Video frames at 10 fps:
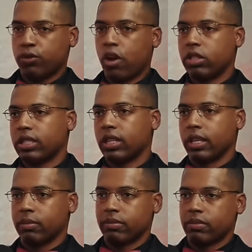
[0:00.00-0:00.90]
asleep.
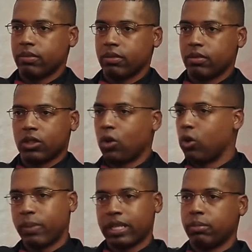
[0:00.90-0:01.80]
This goes
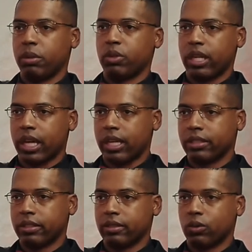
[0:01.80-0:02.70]
back to biblical days.
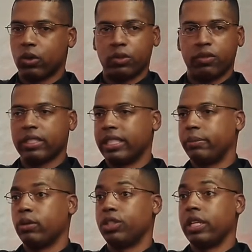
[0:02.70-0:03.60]
The ones who fell asleep on
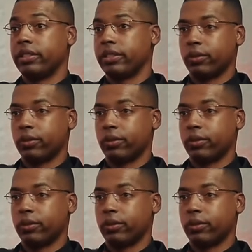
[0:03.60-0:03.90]
Jesus, the ones who